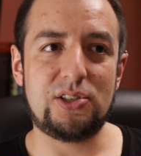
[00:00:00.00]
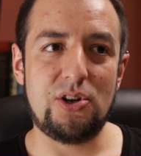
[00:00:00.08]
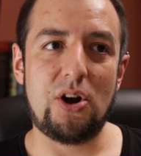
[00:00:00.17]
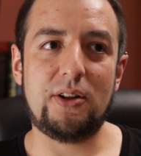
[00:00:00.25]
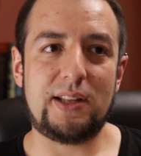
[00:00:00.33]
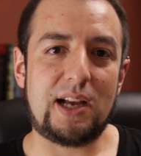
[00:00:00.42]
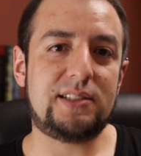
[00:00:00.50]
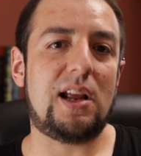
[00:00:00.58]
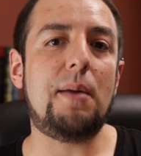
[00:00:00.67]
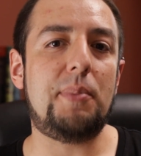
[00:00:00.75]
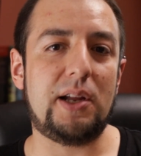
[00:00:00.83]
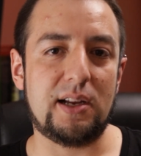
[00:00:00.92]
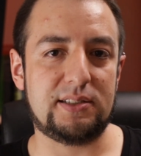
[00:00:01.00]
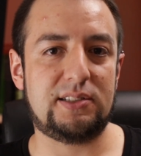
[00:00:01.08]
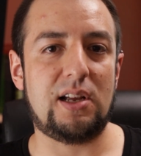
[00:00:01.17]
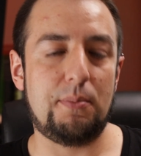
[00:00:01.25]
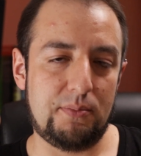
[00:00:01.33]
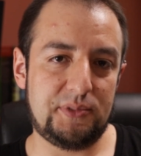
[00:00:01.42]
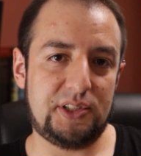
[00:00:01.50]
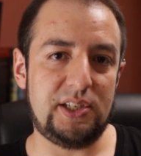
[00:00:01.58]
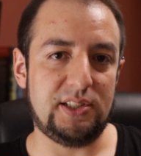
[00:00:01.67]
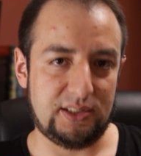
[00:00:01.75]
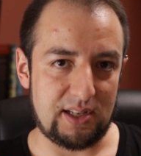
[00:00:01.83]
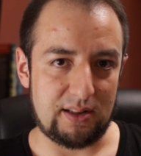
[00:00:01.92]
it's not as epic as some
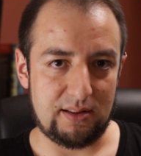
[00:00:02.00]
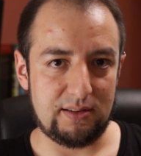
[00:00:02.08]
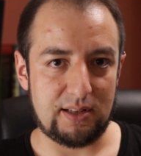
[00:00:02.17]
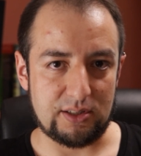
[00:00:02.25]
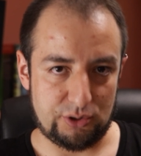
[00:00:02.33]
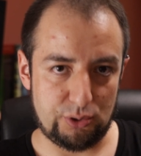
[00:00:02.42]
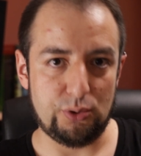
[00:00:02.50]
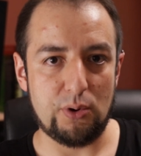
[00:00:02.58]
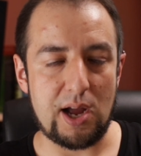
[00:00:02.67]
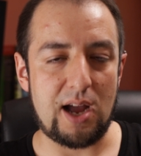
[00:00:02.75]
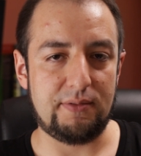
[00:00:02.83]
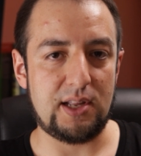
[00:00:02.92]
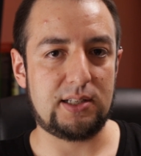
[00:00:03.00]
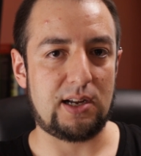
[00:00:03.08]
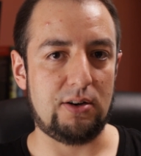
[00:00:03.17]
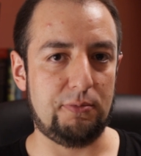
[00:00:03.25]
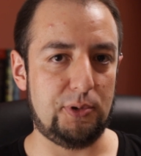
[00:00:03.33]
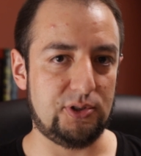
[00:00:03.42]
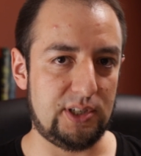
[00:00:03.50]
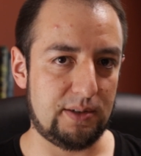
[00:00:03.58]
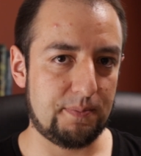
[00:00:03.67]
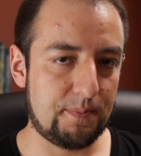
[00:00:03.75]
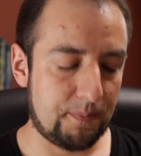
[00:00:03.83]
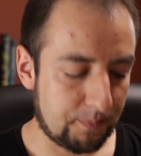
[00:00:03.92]
scenes that do have that kind of music.
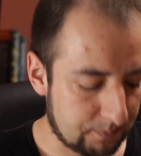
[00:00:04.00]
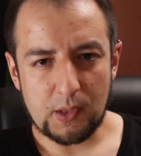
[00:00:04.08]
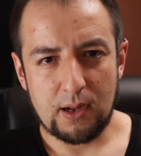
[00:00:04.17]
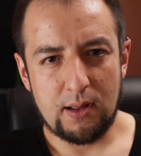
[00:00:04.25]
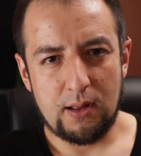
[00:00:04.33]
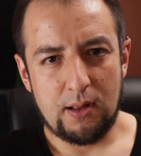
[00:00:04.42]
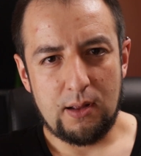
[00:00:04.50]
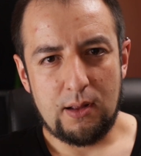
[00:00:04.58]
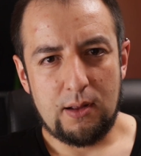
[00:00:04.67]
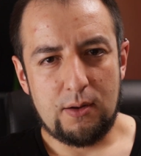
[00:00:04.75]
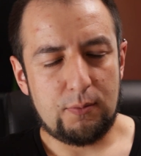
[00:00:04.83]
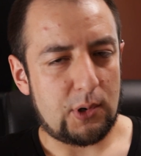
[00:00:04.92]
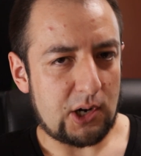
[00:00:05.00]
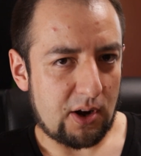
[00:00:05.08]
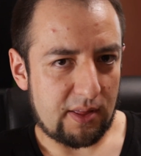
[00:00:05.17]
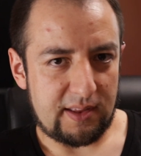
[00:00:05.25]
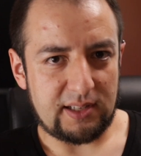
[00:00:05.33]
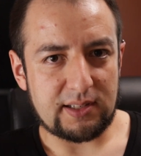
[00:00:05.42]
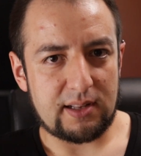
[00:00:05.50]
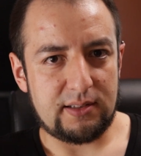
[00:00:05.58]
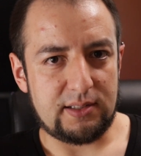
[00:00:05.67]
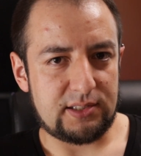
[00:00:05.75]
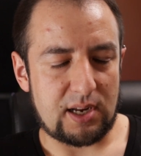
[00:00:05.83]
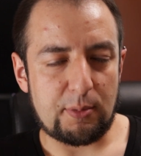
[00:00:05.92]
One other thing
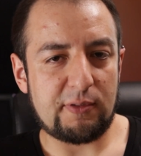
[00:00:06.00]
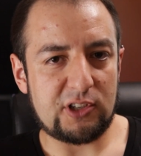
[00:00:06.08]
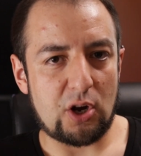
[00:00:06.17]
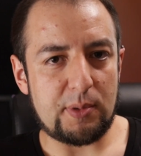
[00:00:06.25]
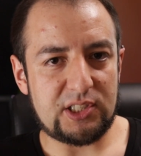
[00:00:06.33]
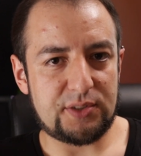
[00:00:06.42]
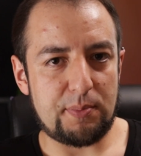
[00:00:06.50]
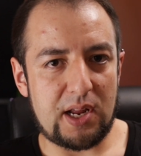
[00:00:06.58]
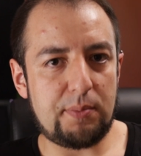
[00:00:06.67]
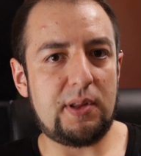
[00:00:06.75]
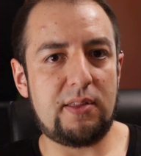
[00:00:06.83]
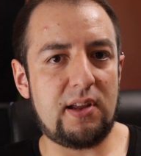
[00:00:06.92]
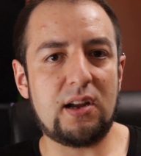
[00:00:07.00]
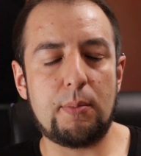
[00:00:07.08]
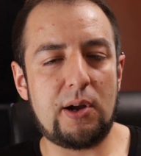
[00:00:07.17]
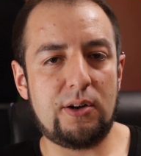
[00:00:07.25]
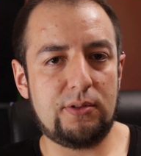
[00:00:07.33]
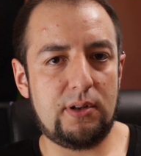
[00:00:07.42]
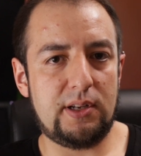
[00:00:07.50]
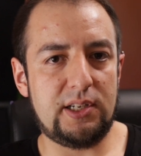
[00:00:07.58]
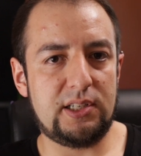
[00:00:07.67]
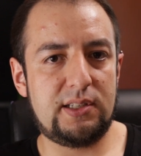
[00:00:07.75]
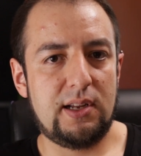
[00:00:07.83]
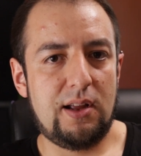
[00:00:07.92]
that some of the comments made me think about
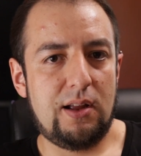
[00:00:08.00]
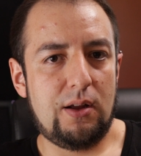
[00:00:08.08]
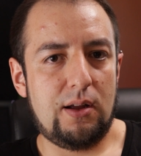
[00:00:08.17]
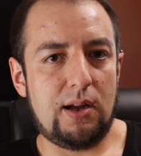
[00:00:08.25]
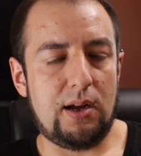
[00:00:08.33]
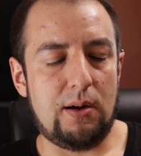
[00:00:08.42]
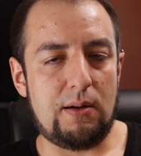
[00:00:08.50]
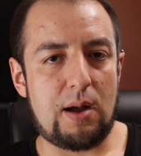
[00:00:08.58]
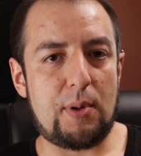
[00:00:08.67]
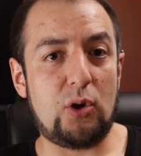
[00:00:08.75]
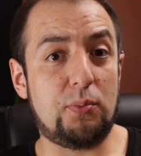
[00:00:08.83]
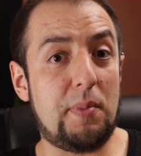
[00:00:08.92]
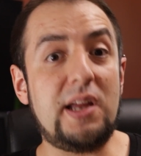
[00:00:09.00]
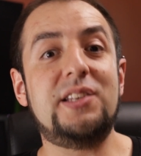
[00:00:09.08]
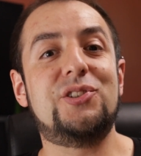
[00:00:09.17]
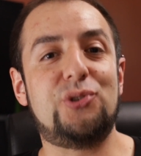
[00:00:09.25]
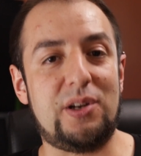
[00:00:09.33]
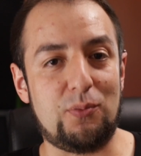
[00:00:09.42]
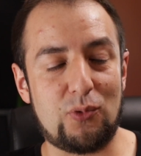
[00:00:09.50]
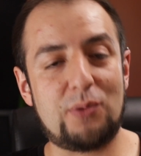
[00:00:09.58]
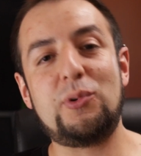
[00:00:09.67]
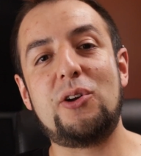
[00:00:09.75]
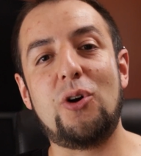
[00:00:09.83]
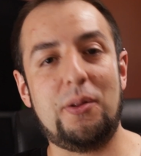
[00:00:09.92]
is about mainstream,
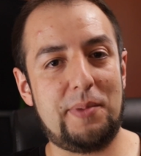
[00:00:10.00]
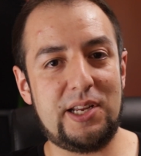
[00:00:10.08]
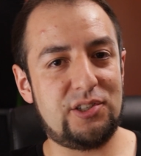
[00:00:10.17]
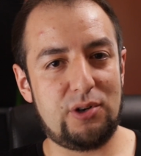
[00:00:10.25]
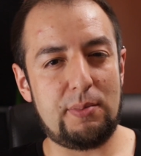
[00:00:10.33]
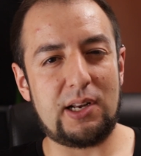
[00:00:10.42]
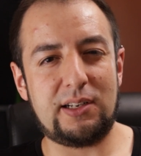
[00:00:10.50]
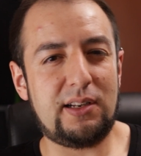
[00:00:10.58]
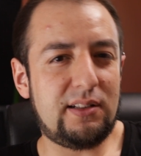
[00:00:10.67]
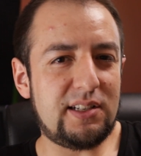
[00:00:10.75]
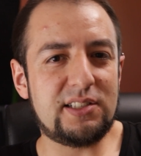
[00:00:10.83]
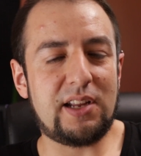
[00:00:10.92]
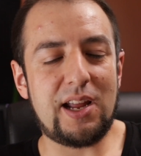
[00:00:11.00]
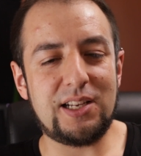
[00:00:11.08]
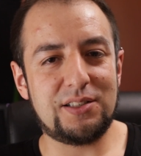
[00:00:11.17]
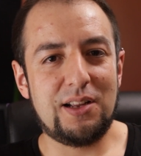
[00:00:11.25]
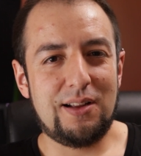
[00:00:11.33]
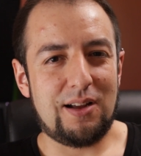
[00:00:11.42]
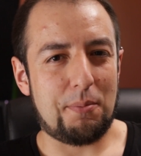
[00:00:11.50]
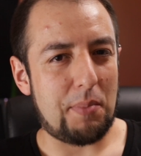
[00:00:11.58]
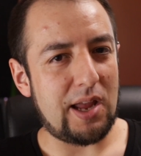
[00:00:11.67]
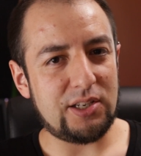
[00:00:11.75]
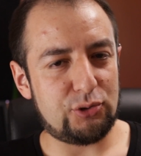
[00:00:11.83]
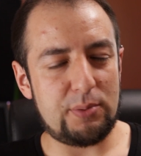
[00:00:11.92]
what we call mainstream. And in this case, a
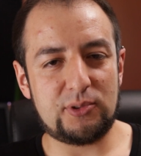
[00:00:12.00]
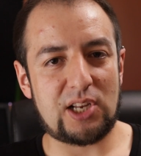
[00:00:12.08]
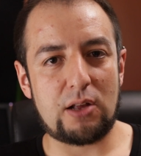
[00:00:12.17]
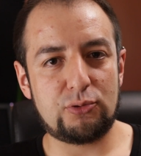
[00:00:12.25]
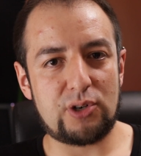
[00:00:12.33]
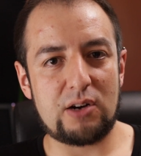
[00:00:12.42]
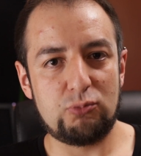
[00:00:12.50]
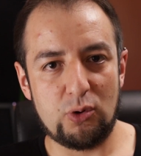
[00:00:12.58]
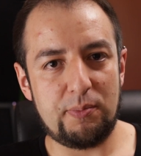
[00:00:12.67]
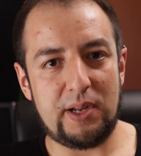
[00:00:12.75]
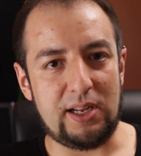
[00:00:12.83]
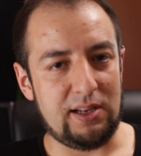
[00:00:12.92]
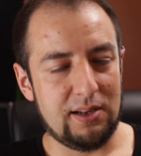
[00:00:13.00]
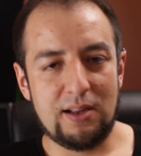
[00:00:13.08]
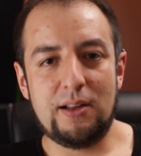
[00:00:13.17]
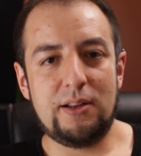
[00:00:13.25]
mainstream soundtrack would be,